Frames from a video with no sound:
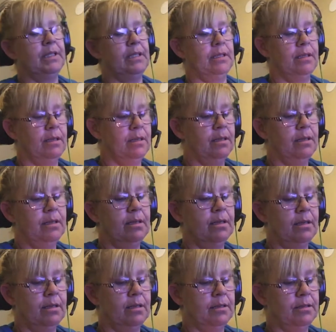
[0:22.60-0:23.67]

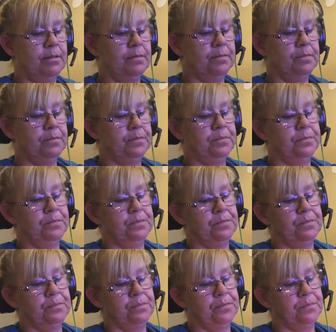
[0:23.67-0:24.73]

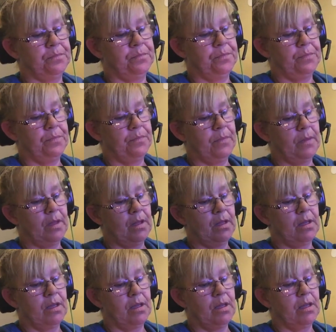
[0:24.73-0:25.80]

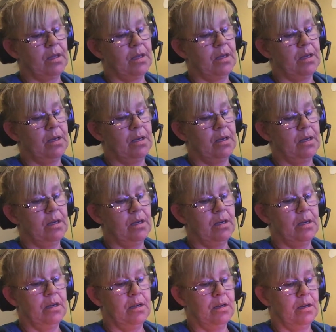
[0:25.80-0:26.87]

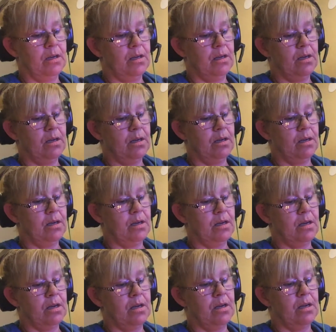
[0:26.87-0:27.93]

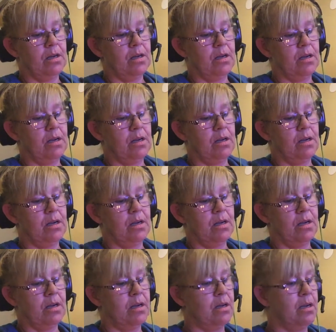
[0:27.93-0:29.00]

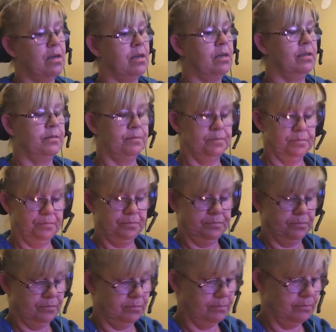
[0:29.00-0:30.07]

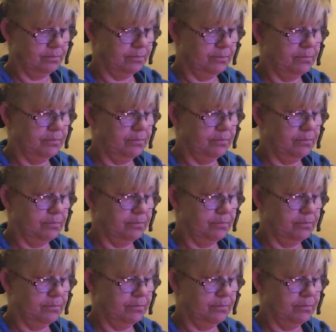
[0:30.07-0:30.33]
No one is speaking in this clip.